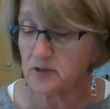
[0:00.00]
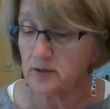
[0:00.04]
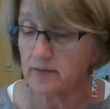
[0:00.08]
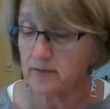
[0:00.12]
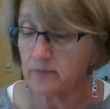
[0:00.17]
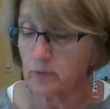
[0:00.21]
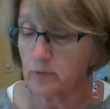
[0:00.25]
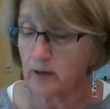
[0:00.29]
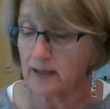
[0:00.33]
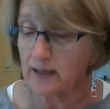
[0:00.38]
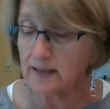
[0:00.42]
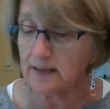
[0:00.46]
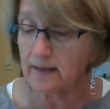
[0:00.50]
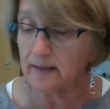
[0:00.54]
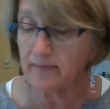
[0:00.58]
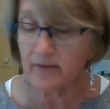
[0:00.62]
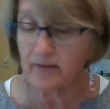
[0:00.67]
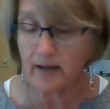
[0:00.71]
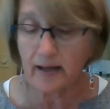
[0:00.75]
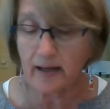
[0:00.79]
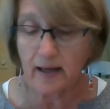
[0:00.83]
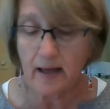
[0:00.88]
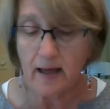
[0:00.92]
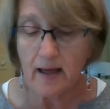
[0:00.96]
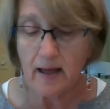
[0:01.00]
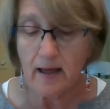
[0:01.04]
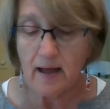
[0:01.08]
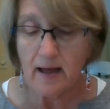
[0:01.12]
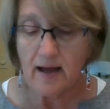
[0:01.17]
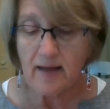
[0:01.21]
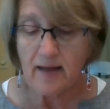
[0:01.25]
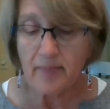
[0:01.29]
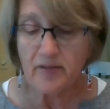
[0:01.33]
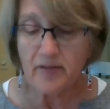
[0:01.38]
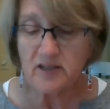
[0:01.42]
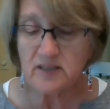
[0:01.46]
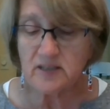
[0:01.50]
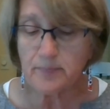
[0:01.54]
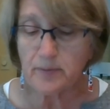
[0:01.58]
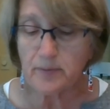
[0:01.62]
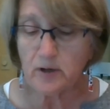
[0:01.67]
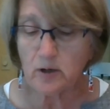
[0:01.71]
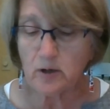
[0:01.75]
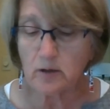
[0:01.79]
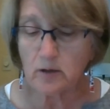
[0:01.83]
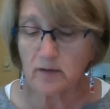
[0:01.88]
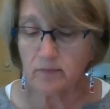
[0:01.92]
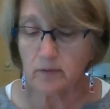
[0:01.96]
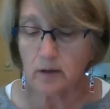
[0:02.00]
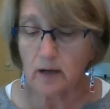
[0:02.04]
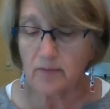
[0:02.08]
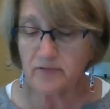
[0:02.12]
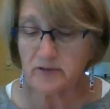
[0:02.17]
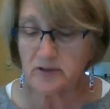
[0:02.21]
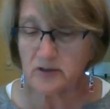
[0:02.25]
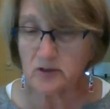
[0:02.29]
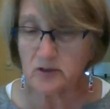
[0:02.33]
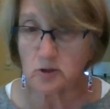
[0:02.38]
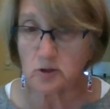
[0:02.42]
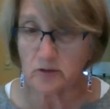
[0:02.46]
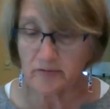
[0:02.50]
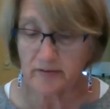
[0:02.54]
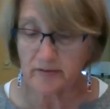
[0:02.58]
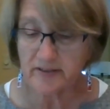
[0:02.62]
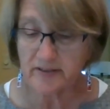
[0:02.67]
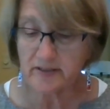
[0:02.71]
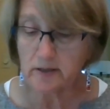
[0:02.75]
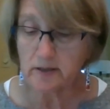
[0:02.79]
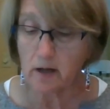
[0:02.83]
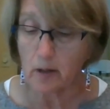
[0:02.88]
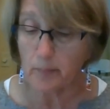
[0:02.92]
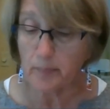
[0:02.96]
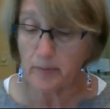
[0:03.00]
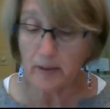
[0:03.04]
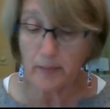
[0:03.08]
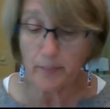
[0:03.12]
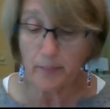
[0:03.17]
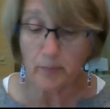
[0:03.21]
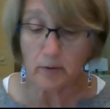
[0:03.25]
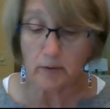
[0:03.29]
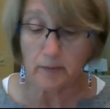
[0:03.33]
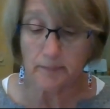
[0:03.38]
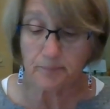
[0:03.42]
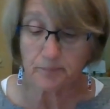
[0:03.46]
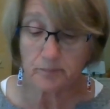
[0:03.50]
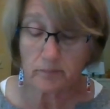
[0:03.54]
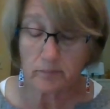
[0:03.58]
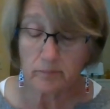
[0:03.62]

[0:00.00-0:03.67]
of right living, the spirit of love and service to all people.